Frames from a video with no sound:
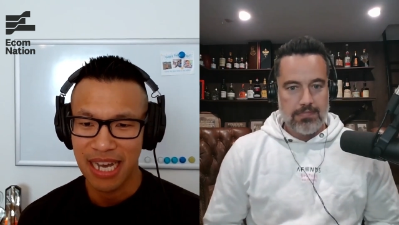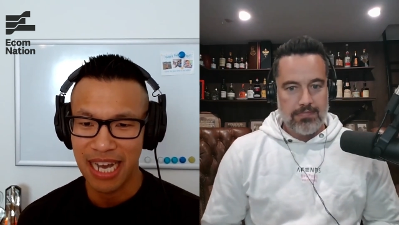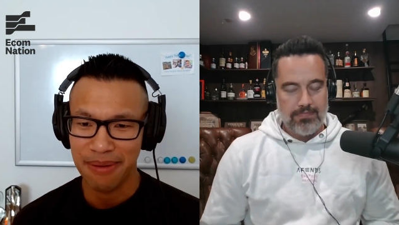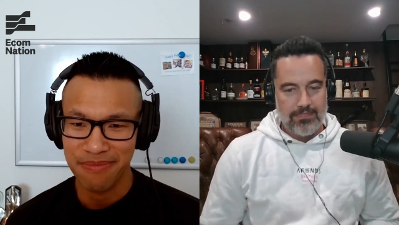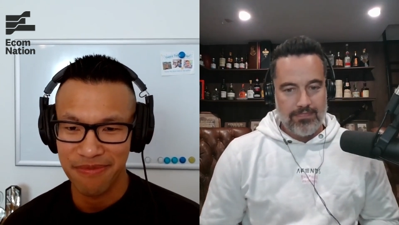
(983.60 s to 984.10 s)

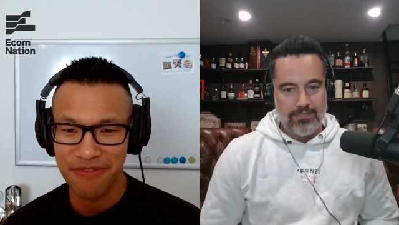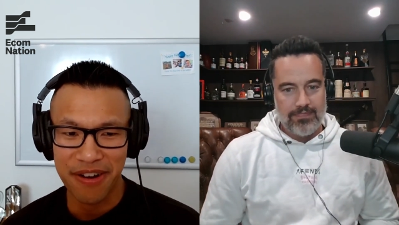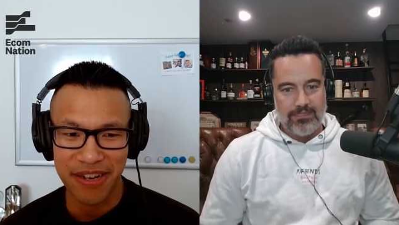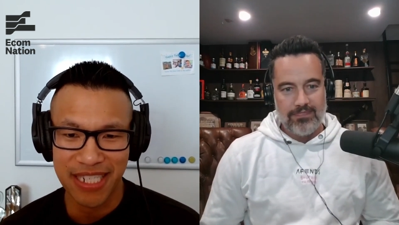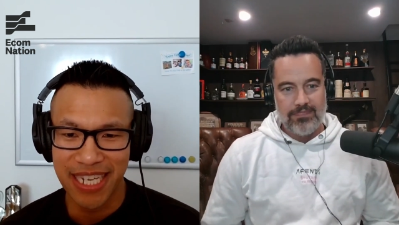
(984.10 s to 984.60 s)
Speaker 1: um,
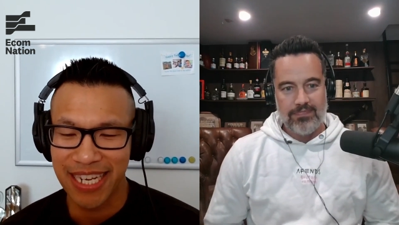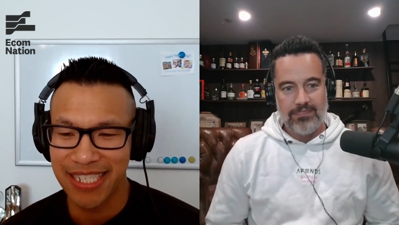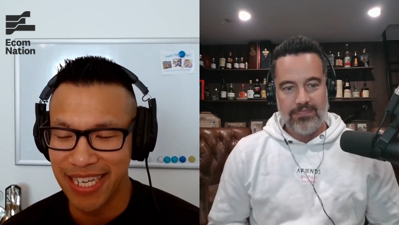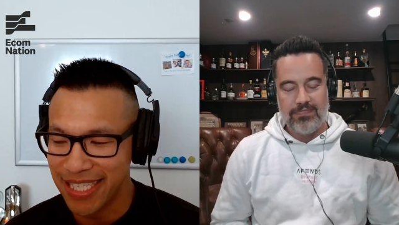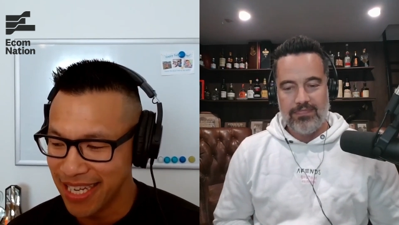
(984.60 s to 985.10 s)
various
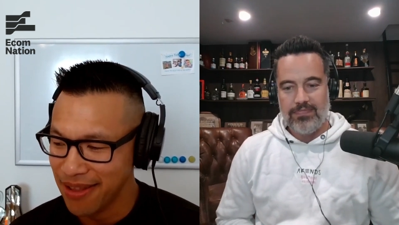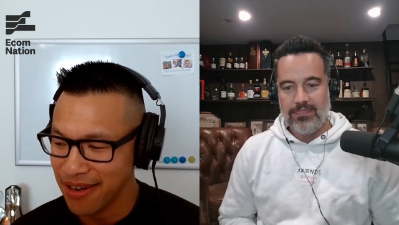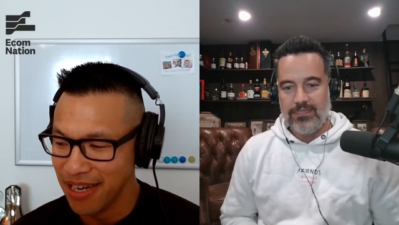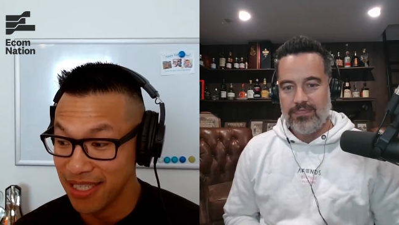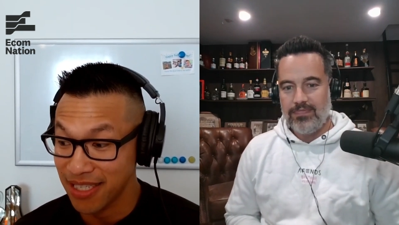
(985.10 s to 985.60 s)
tax debts, and
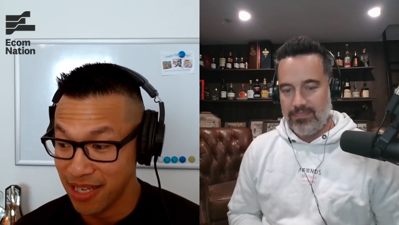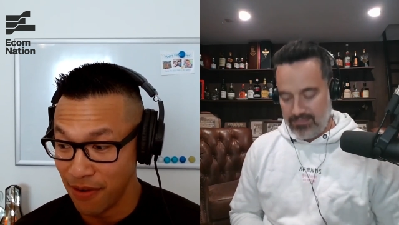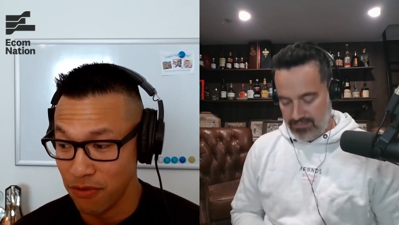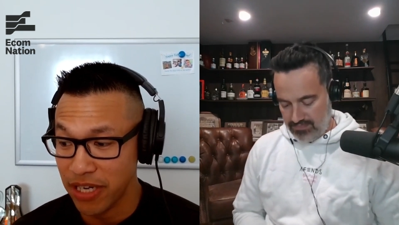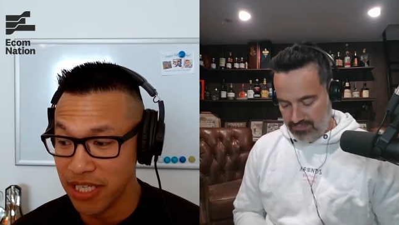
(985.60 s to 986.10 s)
there are
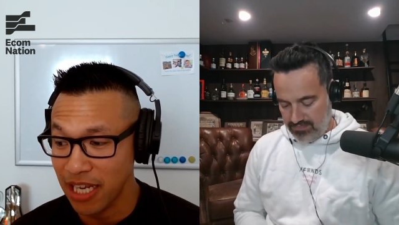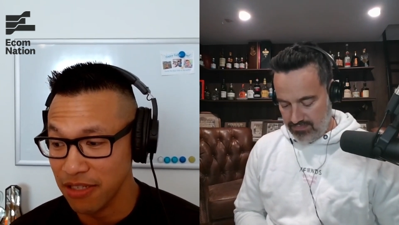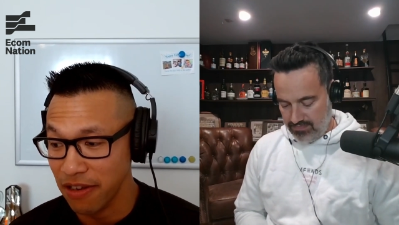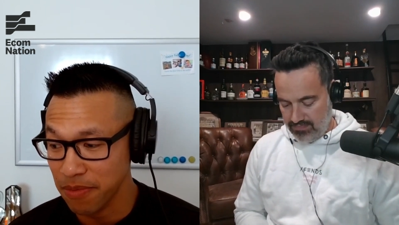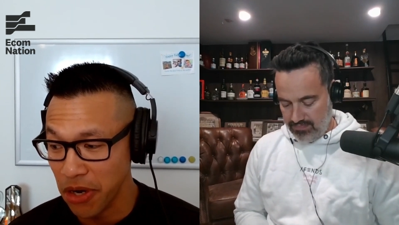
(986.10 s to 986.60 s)
several
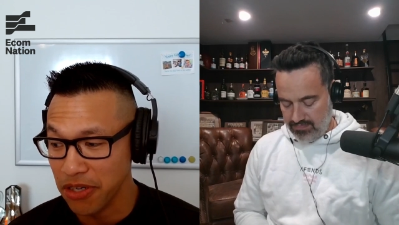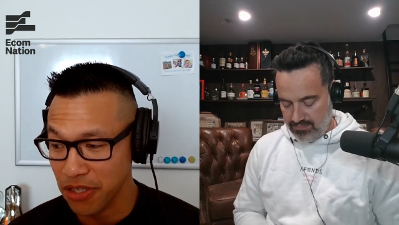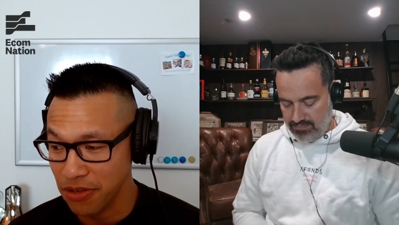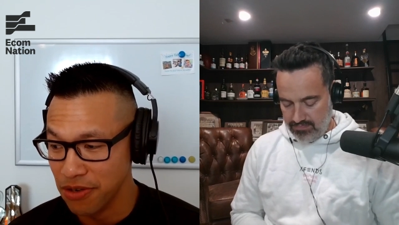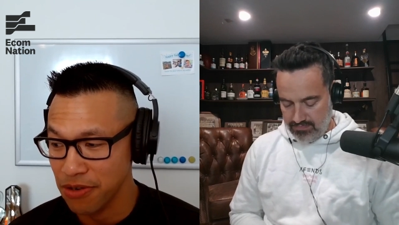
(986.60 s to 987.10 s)
retailers I've spoken
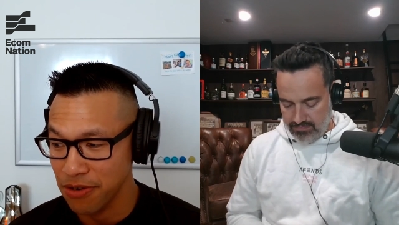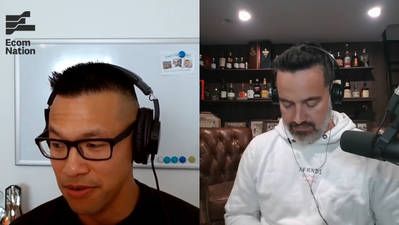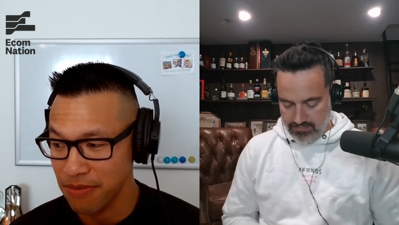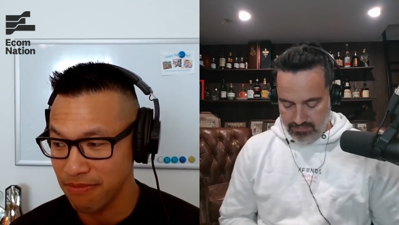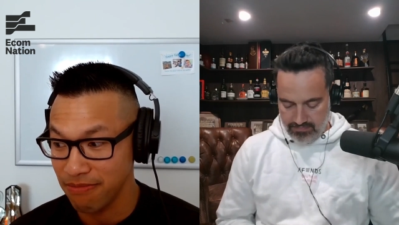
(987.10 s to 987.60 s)
to
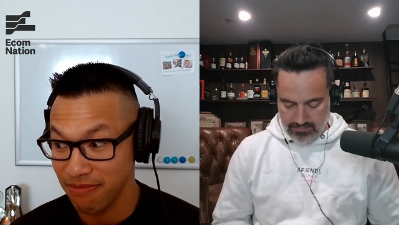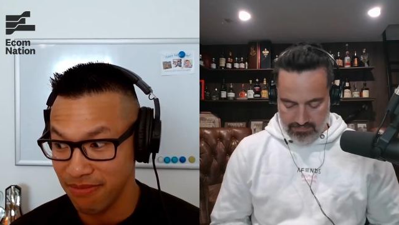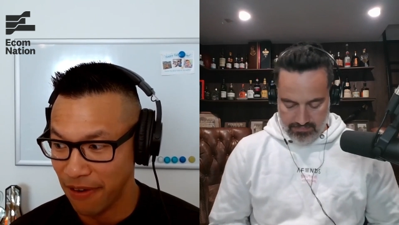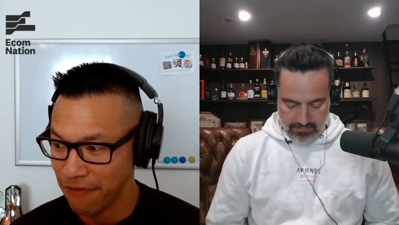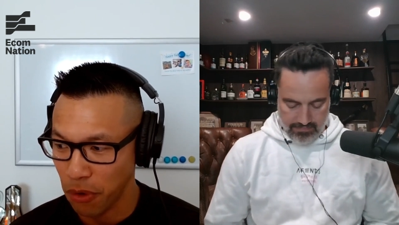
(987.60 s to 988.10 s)
who
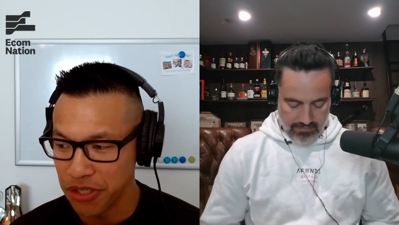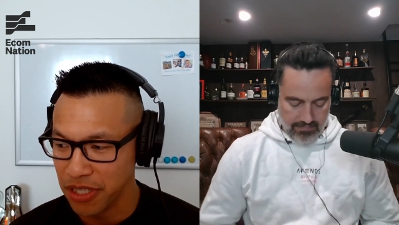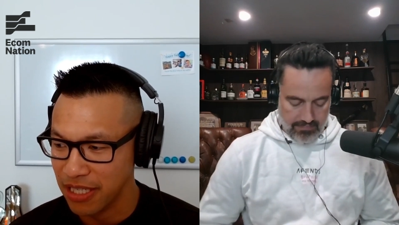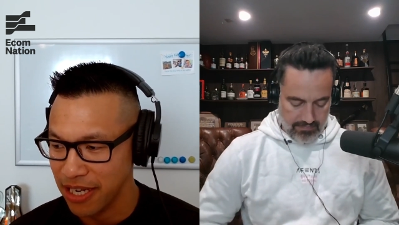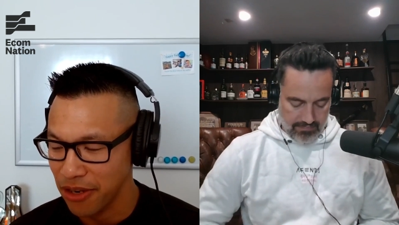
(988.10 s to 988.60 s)

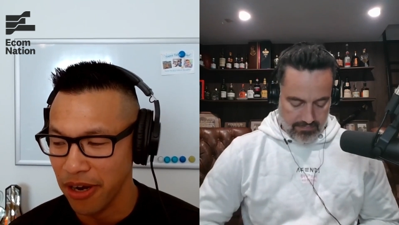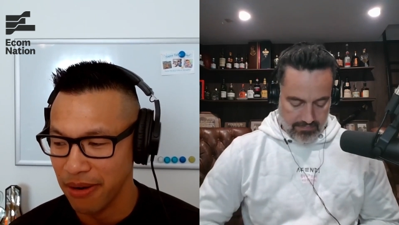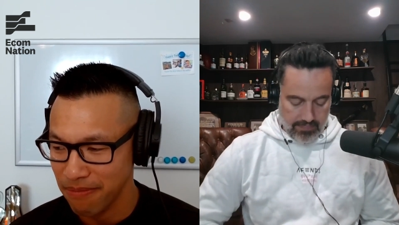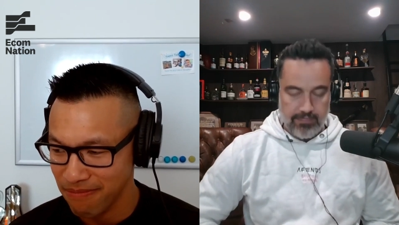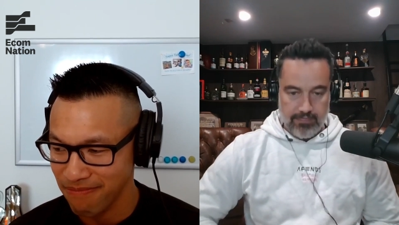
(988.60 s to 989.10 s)
unfortunately did not
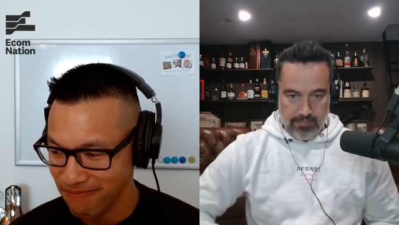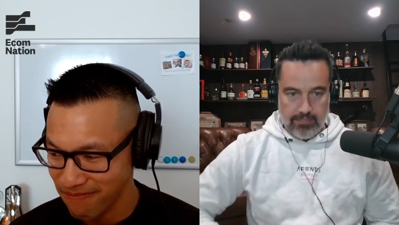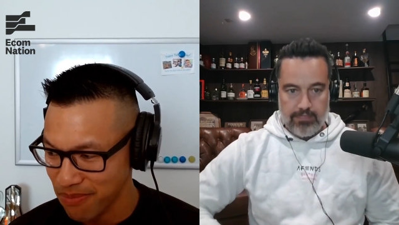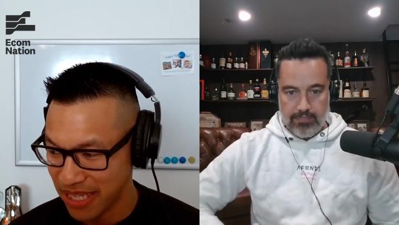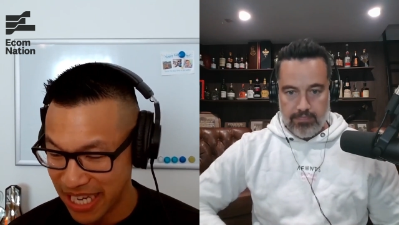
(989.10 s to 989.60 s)

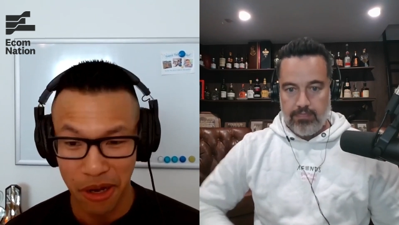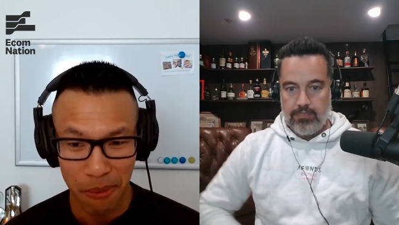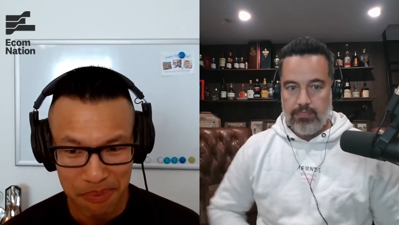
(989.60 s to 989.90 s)
did not